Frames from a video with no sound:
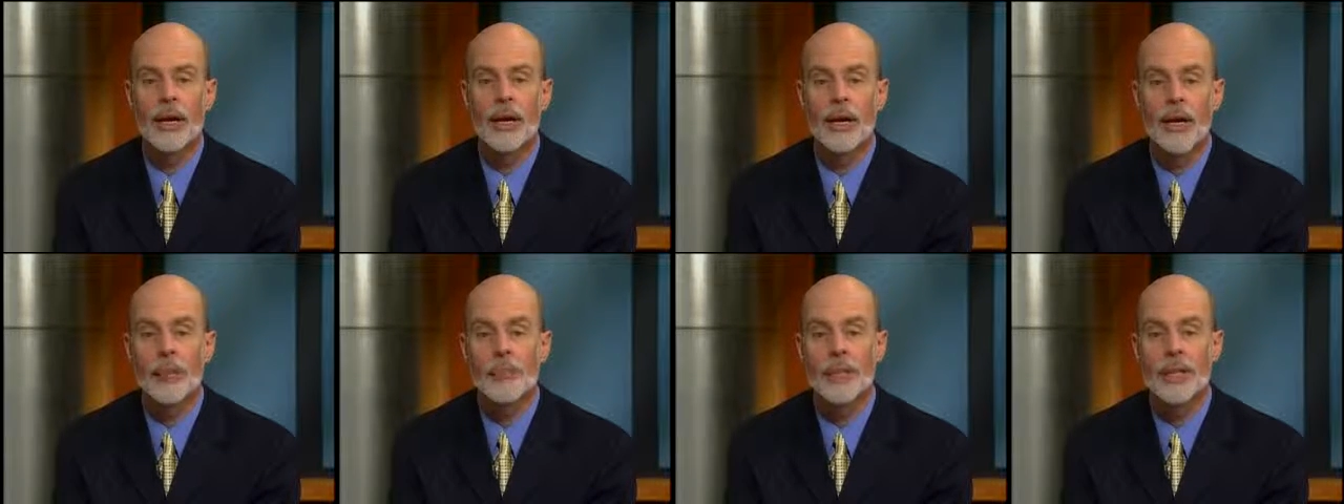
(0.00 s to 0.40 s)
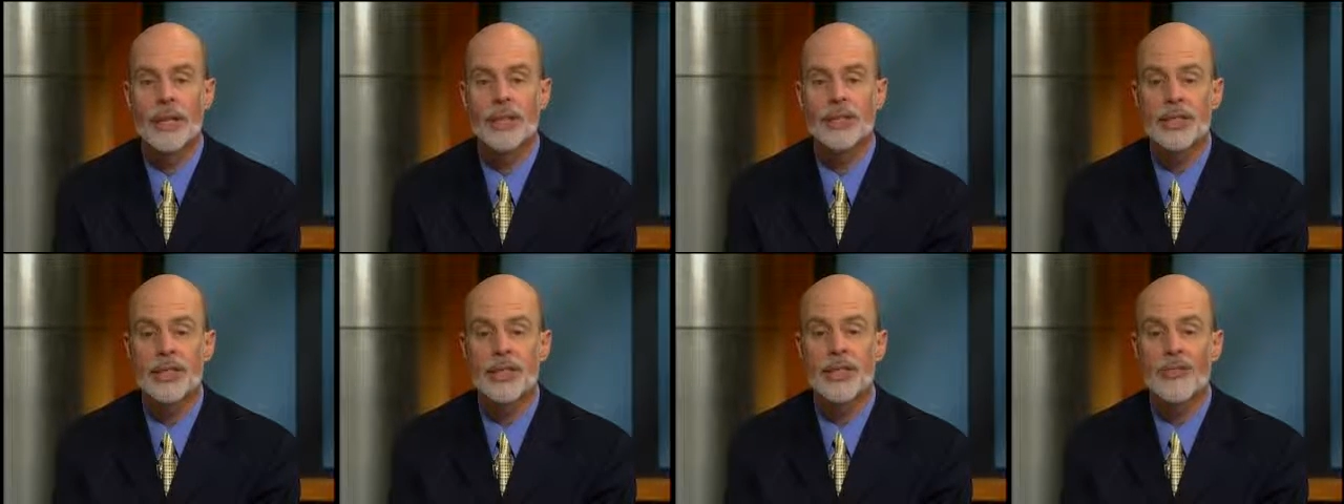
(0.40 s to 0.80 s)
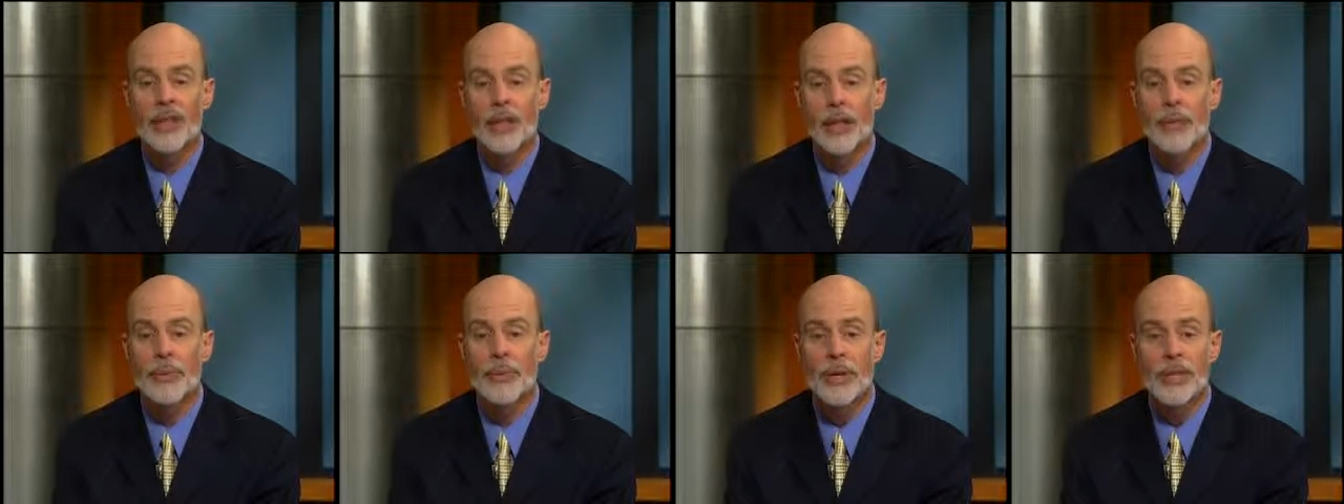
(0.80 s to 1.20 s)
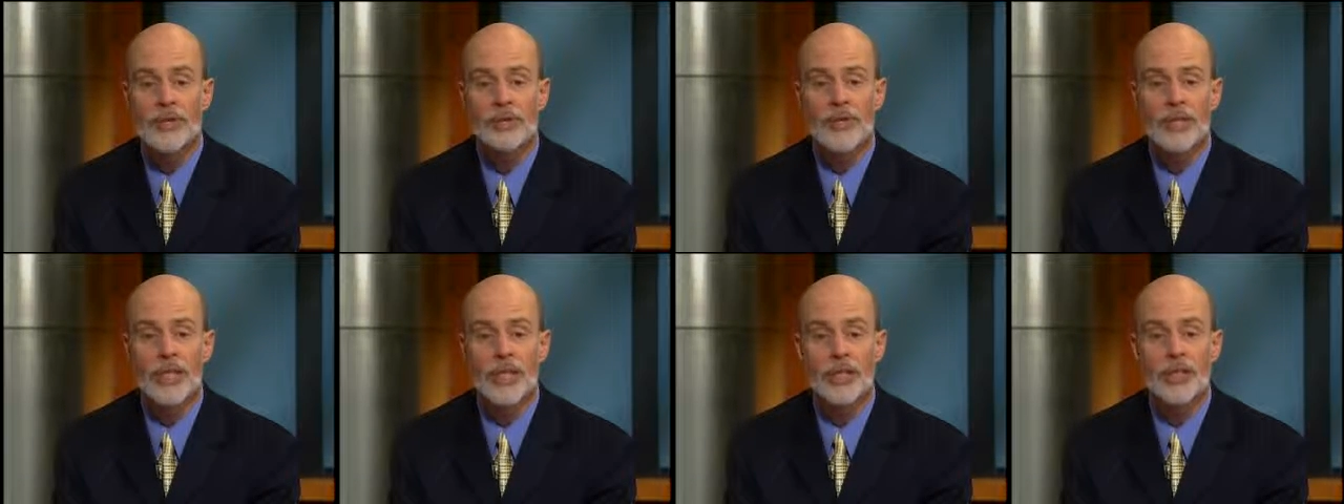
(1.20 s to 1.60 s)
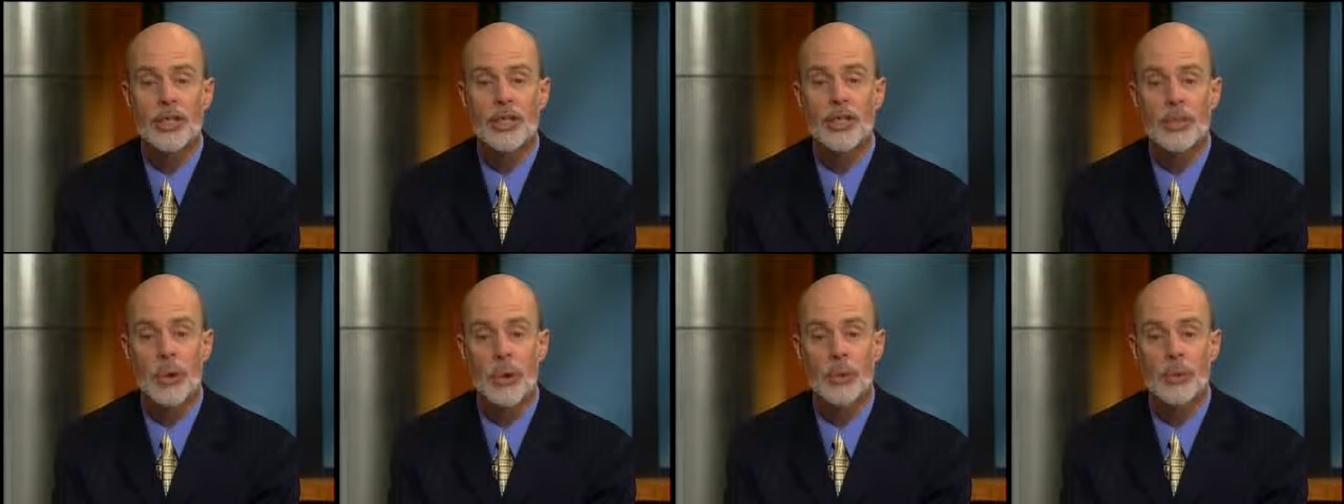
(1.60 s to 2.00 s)
companies can develop their
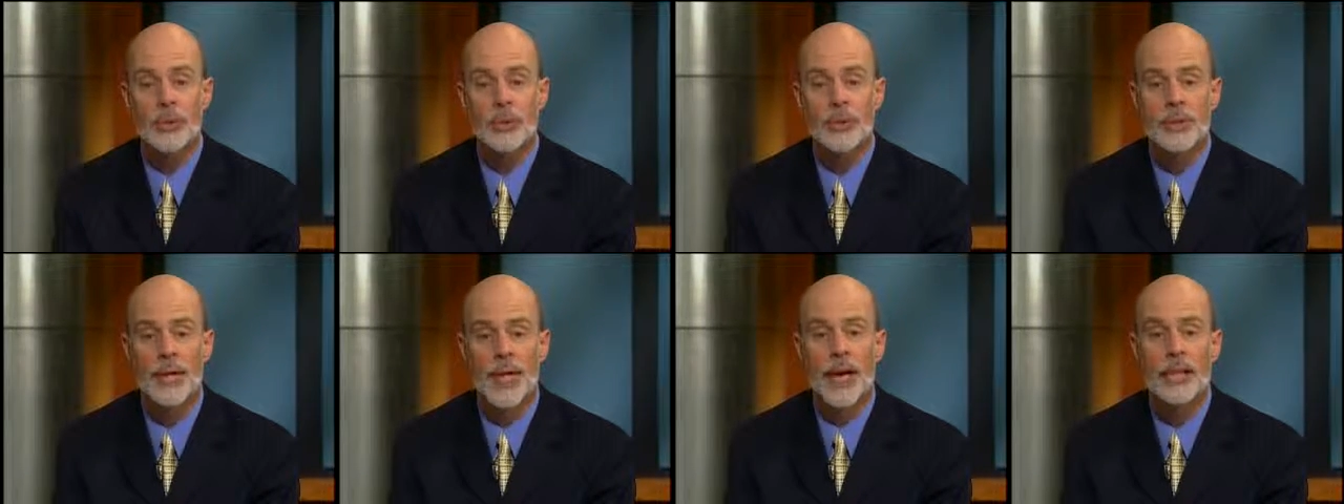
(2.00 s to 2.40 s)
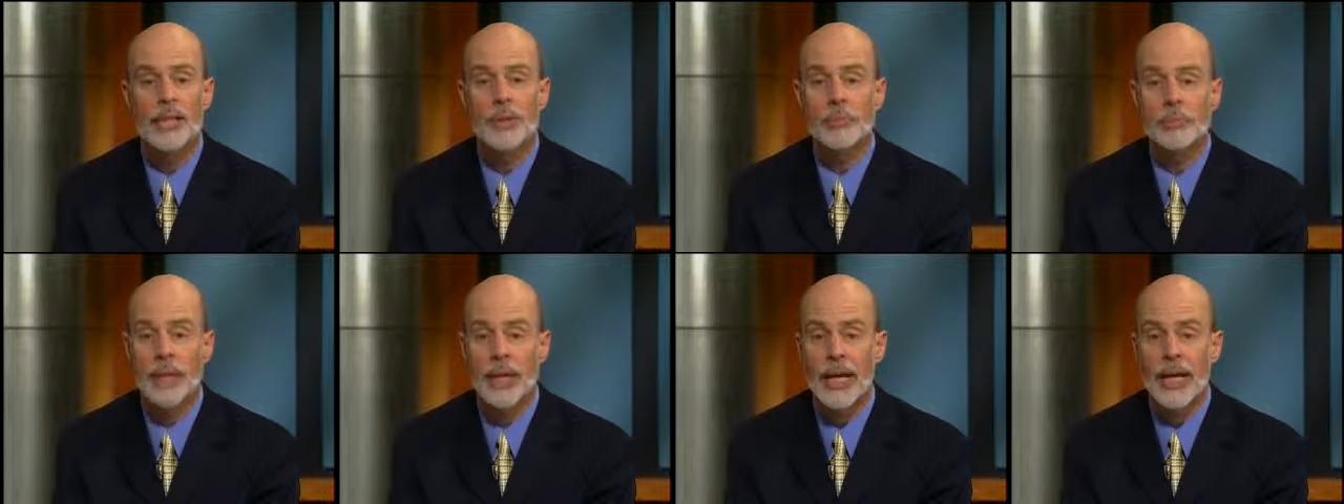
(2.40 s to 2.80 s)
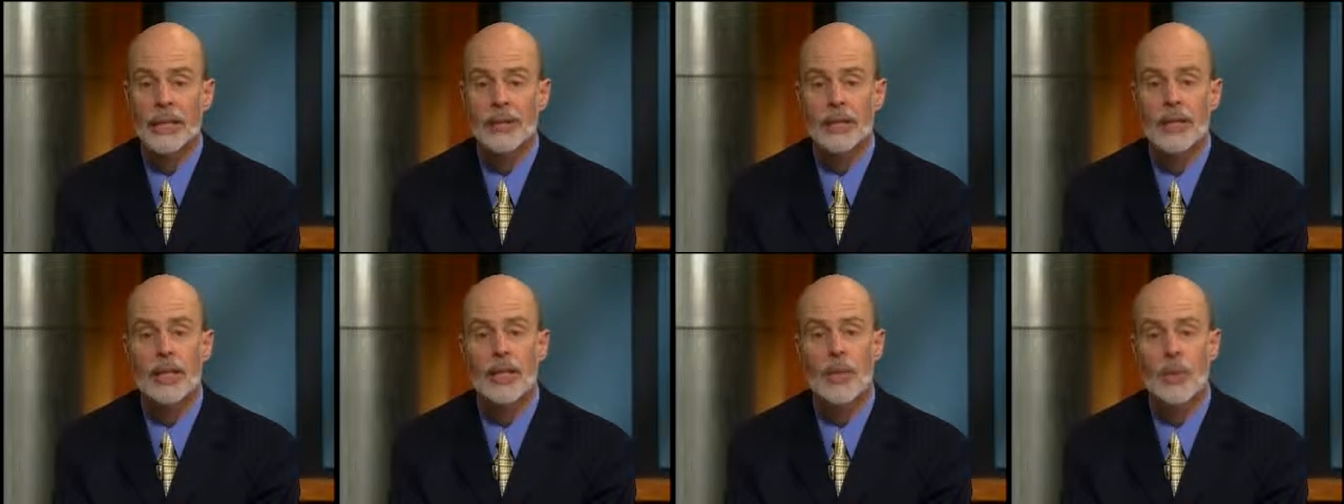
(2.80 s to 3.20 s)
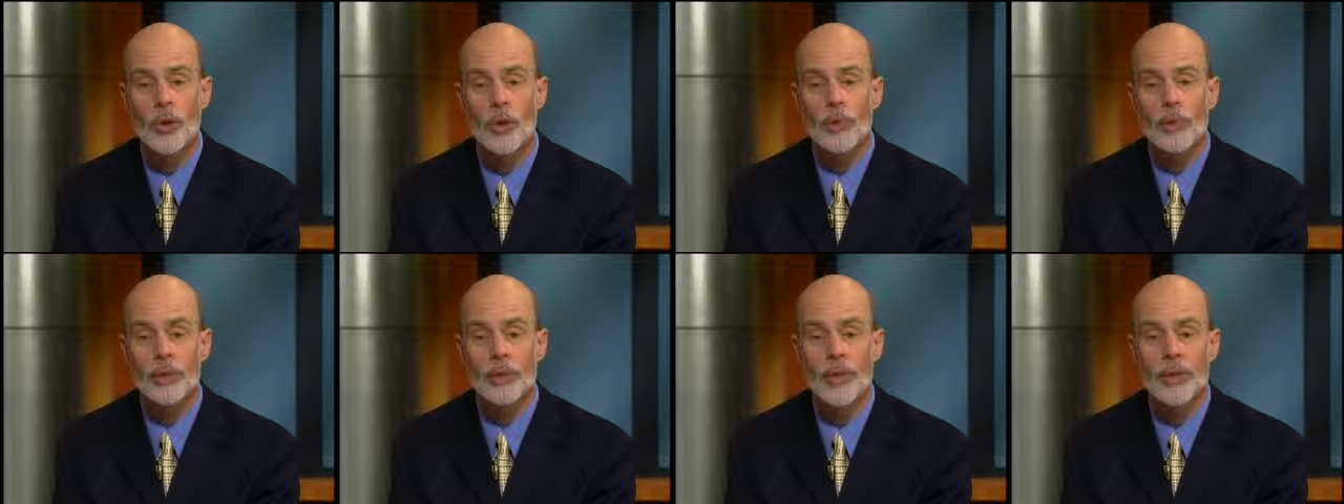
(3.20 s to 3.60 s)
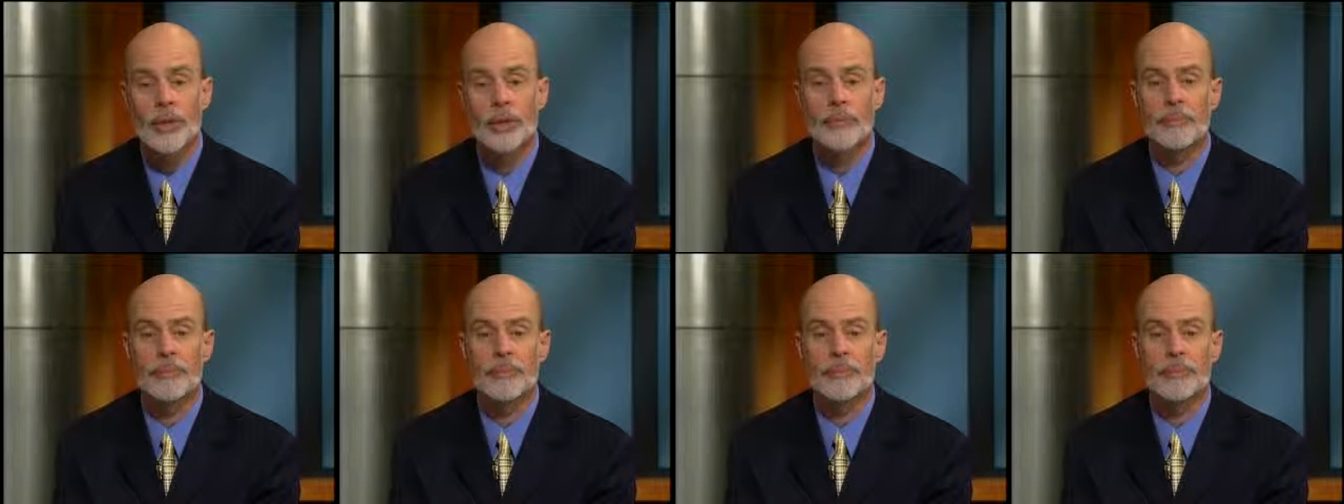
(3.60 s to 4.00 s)
strategic goals and the plans to implement
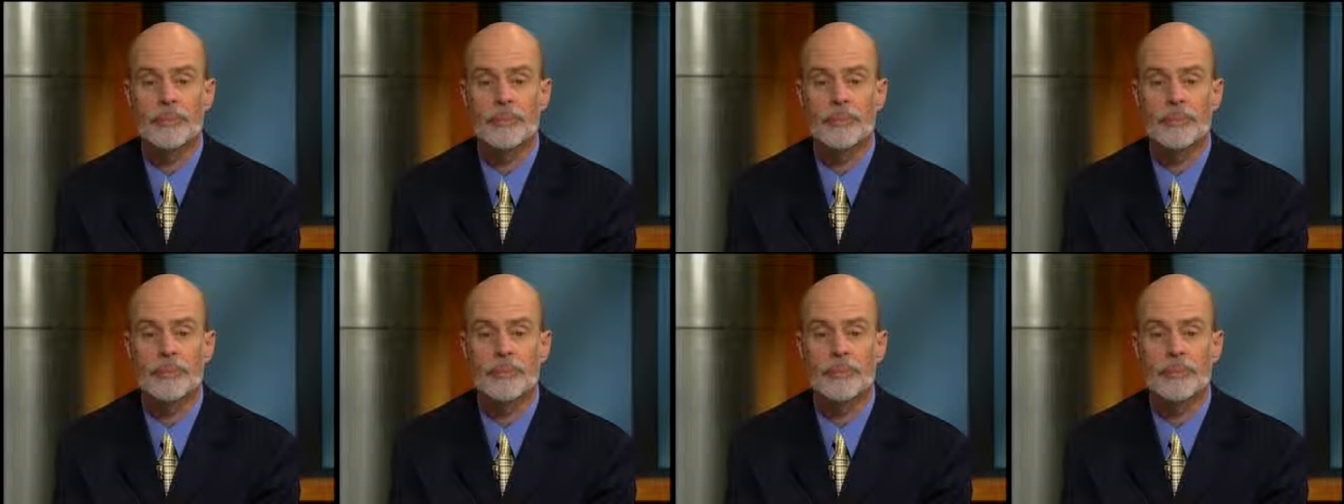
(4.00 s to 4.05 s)
them.